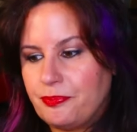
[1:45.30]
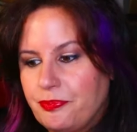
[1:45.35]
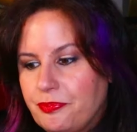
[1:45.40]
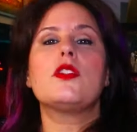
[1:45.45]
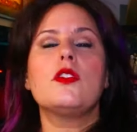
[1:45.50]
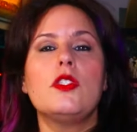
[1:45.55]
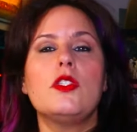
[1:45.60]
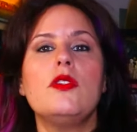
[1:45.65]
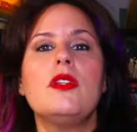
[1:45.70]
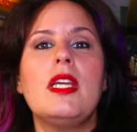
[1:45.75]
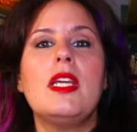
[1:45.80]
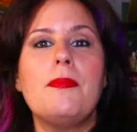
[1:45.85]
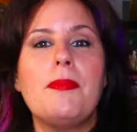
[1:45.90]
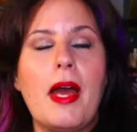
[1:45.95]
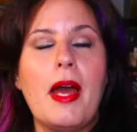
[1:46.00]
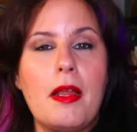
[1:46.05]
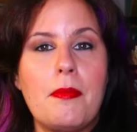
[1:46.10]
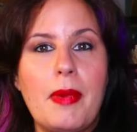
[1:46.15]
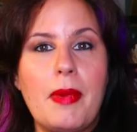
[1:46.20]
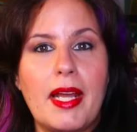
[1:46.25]
So do keep
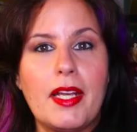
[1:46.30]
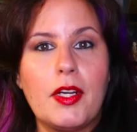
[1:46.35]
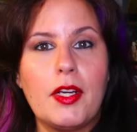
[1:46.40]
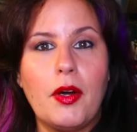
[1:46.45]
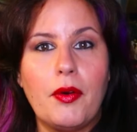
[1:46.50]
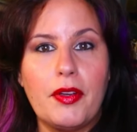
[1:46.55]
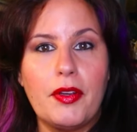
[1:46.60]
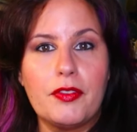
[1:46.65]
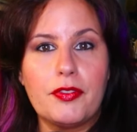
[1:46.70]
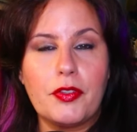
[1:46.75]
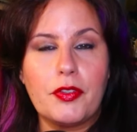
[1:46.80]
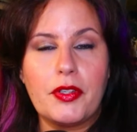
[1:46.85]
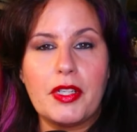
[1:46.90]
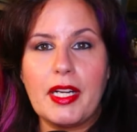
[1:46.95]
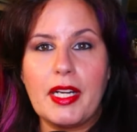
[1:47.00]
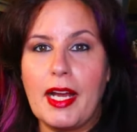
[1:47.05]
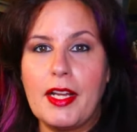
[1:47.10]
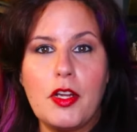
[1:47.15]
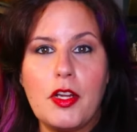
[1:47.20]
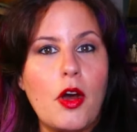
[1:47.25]
that in mind going
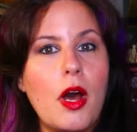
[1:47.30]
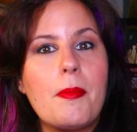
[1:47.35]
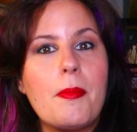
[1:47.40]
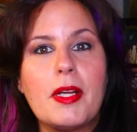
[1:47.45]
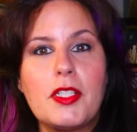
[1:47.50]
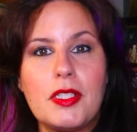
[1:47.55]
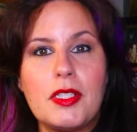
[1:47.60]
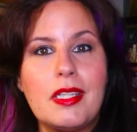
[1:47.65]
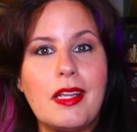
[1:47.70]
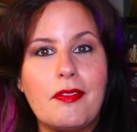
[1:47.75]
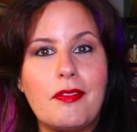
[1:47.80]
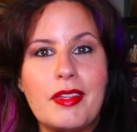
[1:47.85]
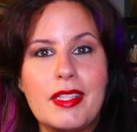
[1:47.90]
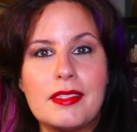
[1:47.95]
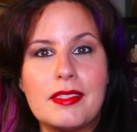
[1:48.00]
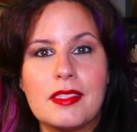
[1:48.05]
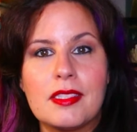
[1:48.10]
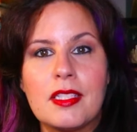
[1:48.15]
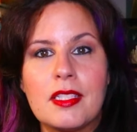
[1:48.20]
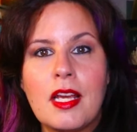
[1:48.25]
forward. I know how much you love
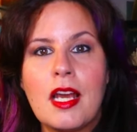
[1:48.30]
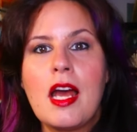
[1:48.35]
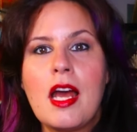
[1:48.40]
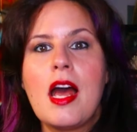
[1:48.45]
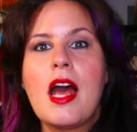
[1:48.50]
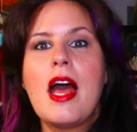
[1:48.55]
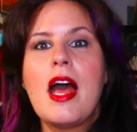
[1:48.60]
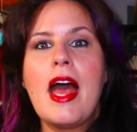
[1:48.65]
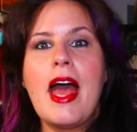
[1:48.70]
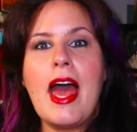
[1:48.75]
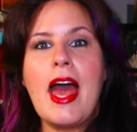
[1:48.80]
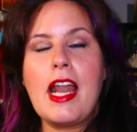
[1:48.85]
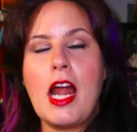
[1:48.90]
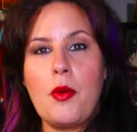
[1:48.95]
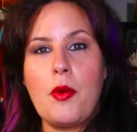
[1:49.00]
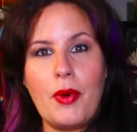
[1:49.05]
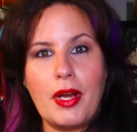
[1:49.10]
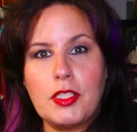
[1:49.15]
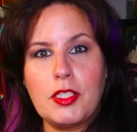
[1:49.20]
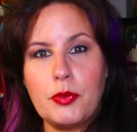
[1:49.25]
this and
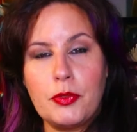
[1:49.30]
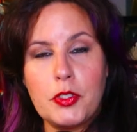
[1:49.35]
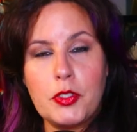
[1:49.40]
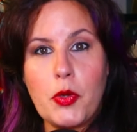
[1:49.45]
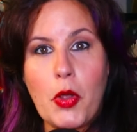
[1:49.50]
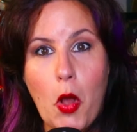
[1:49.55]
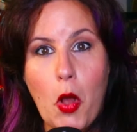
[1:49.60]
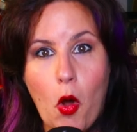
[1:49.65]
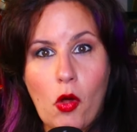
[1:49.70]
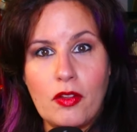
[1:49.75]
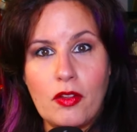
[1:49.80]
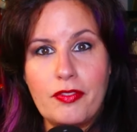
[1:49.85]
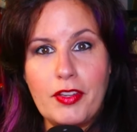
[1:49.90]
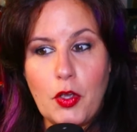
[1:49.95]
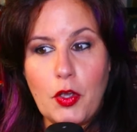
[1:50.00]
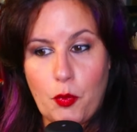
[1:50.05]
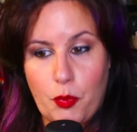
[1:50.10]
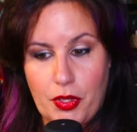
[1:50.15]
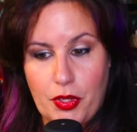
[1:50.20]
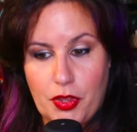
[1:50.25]
I want to enjoy all of
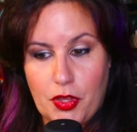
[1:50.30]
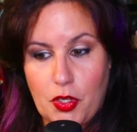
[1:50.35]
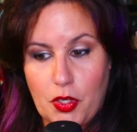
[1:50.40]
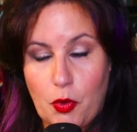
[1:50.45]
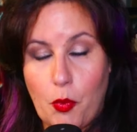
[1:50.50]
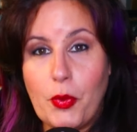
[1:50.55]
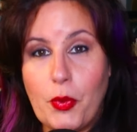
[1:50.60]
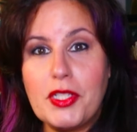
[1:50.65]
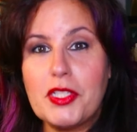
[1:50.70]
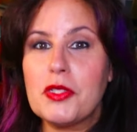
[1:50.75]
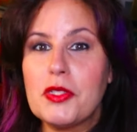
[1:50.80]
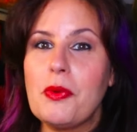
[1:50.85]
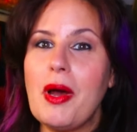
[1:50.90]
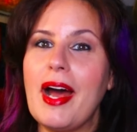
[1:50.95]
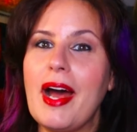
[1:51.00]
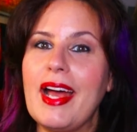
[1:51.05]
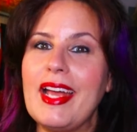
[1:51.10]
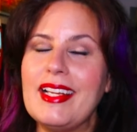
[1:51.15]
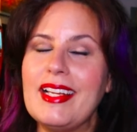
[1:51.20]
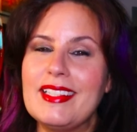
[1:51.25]
it with you, which is
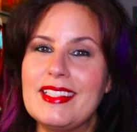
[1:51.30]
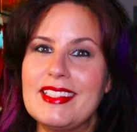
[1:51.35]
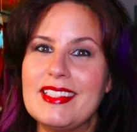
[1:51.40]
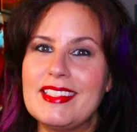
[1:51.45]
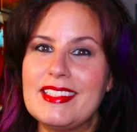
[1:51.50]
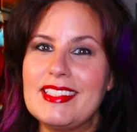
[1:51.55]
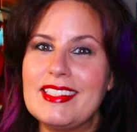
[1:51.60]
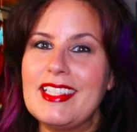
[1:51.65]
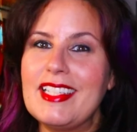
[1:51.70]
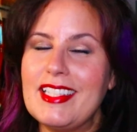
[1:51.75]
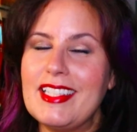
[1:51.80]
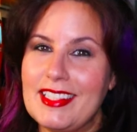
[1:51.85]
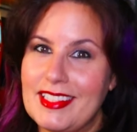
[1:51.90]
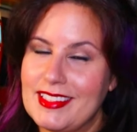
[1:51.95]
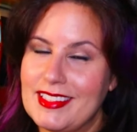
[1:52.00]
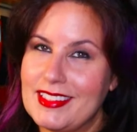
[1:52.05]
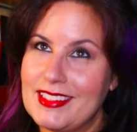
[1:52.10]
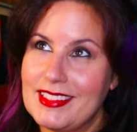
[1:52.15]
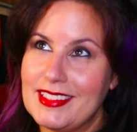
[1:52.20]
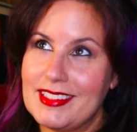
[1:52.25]
why
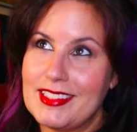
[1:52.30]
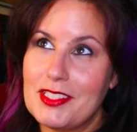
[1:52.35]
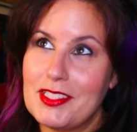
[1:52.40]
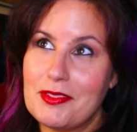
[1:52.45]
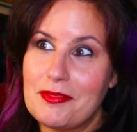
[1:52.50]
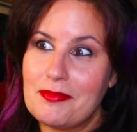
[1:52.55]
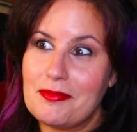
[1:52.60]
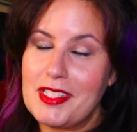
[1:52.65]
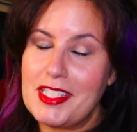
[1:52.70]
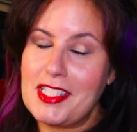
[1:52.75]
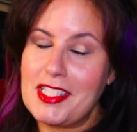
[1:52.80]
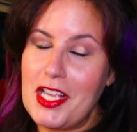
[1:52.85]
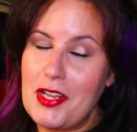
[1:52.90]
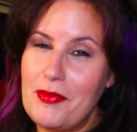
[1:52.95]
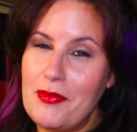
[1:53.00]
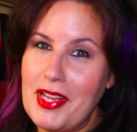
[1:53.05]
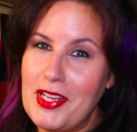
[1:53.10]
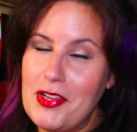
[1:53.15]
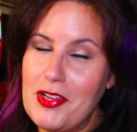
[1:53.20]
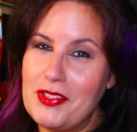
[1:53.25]

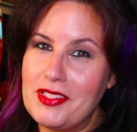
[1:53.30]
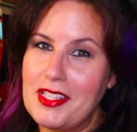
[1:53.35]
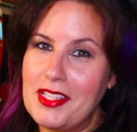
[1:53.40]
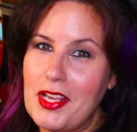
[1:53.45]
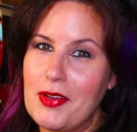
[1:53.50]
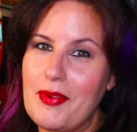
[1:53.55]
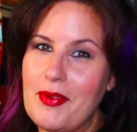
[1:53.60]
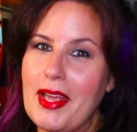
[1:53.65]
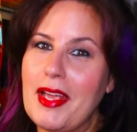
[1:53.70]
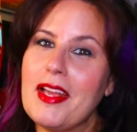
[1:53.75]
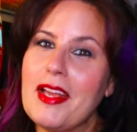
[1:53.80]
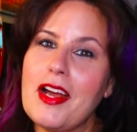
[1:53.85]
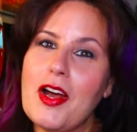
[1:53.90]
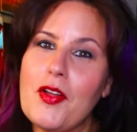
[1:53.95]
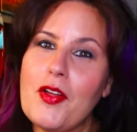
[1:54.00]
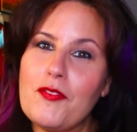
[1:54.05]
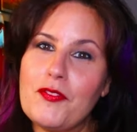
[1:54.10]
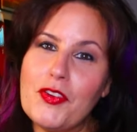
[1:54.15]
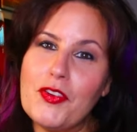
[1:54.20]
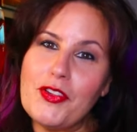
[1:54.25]
segue, no segue,
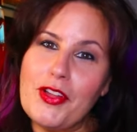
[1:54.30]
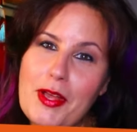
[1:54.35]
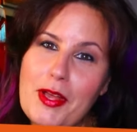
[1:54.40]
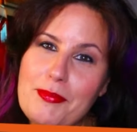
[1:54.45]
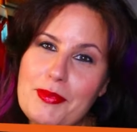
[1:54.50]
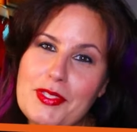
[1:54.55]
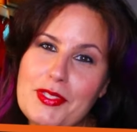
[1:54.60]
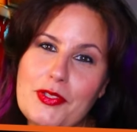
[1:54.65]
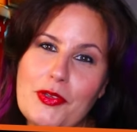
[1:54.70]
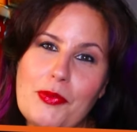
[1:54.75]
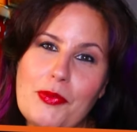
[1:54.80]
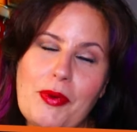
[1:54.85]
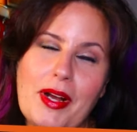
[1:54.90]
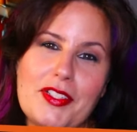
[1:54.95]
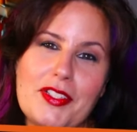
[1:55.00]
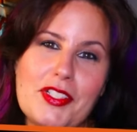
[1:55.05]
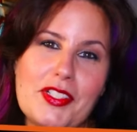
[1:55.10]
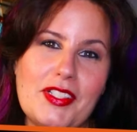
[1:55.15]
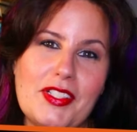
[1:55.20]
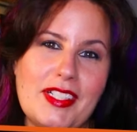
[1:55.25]
full episode
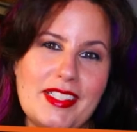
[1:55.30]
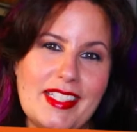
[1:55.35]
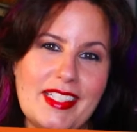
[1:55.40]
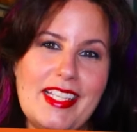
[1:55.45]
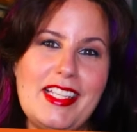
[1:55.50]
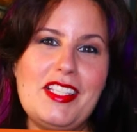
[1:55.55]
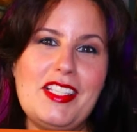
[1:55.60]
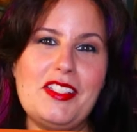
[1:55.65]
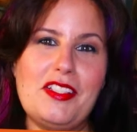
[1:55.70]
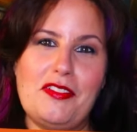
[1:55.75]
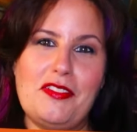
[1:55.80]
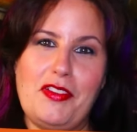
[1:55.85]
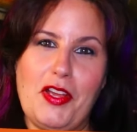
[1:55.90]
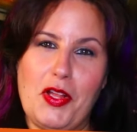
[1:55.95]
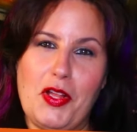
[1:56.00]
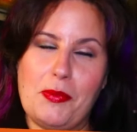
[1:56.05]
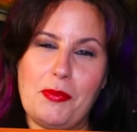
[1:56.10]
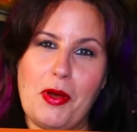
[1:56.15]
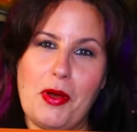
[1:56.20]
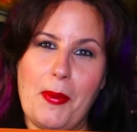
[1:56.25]
watch along is
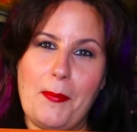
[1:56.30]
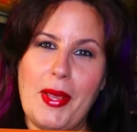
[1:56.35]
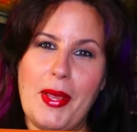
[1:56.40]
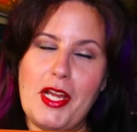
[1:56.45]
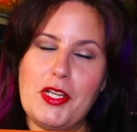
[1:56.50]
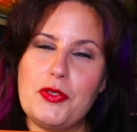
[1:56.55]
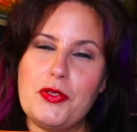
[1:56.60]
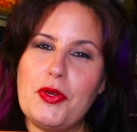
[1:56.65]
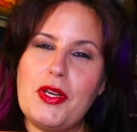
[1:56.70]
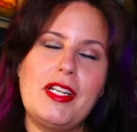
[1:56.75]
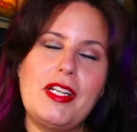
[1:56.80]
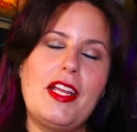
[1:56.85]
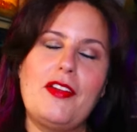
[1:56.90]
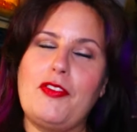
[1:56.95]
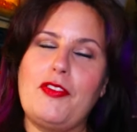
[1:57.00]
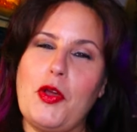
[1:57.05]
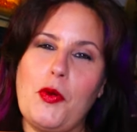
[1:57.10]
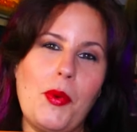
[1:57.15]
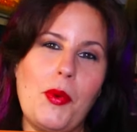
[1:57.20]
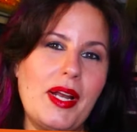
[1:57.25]
available on Patreon
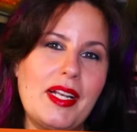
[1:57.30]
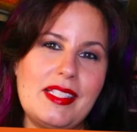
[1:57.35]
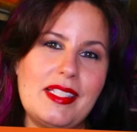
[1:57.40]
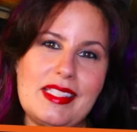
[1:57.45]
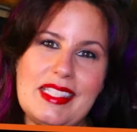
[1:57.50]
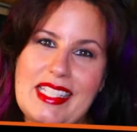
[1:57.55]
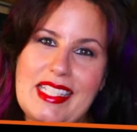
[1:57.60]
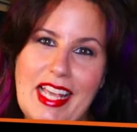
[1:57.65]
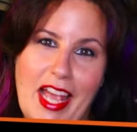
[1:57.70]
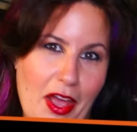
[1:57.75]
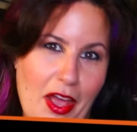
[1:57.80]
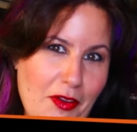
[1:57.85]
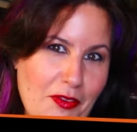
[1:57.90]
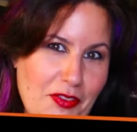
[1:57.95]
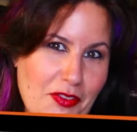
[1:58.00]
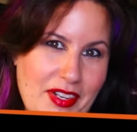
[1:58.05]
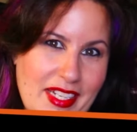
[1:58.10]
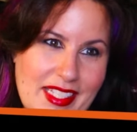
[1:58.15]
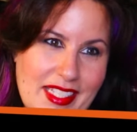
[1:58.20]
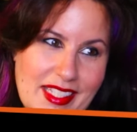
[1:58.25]
if you want to see
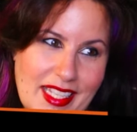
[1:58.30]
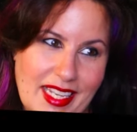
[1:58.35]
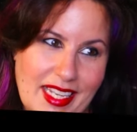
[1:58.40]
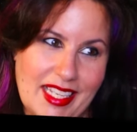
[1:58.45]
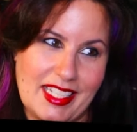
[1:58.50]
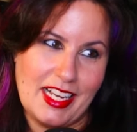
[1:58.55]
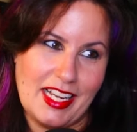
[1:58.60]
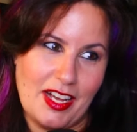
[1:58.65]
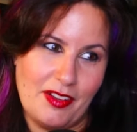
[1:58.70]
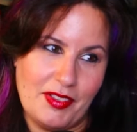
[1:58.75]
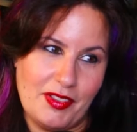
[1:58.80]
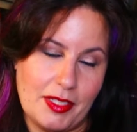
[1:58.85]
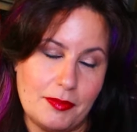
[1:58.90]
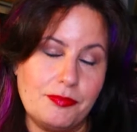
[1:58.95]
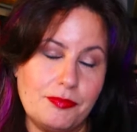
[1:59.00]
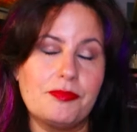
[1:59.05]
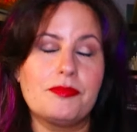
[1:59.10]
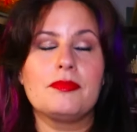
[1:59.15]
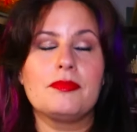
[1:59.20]
every second of it.